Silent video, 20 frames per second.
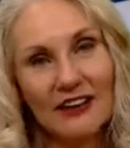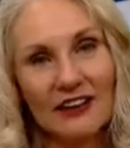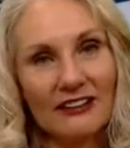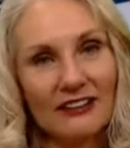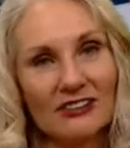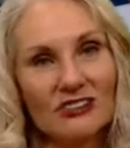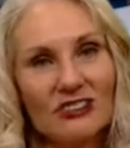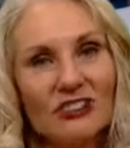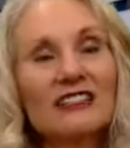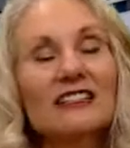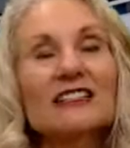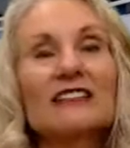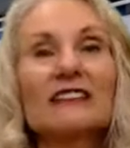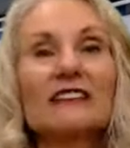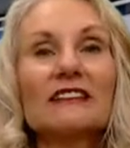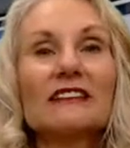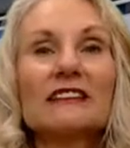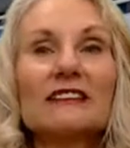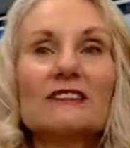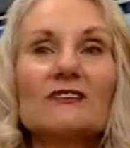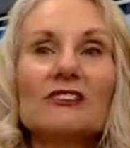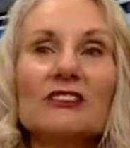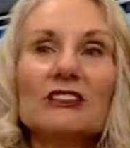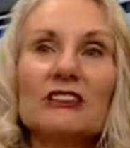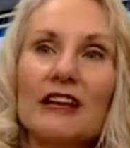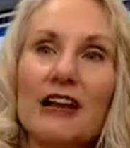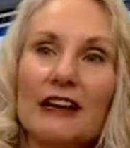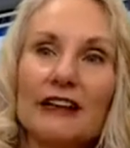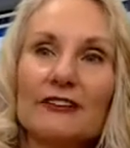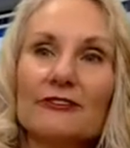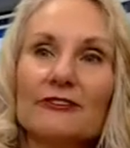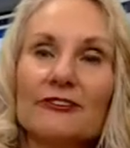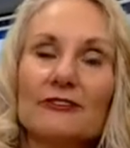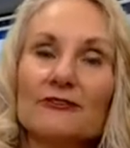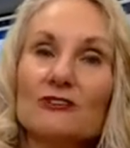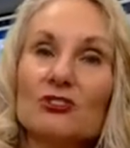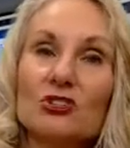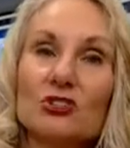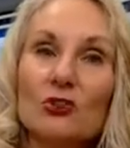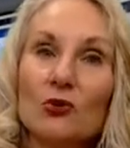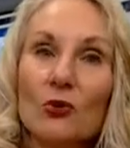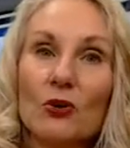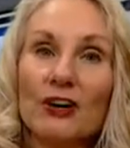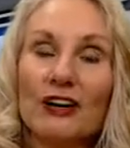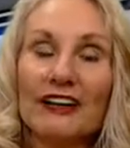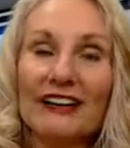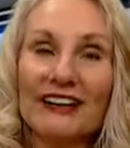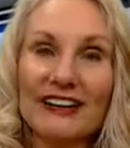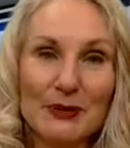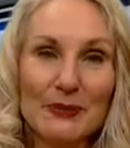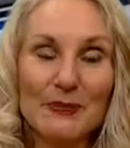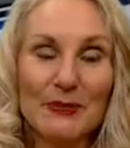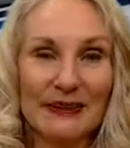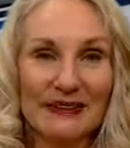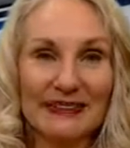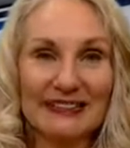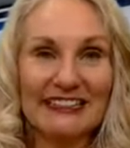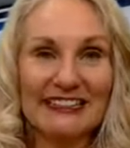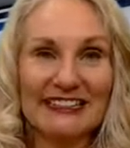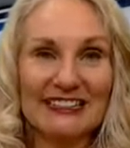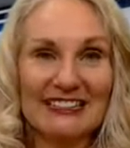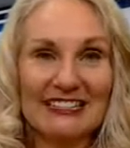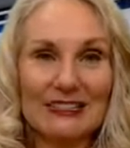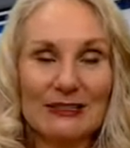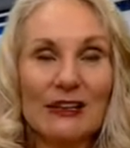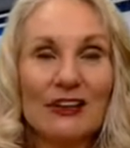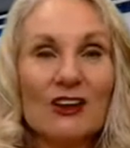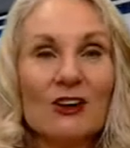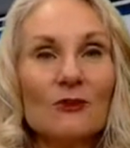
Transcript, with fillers: others is to live a life of joy and abundance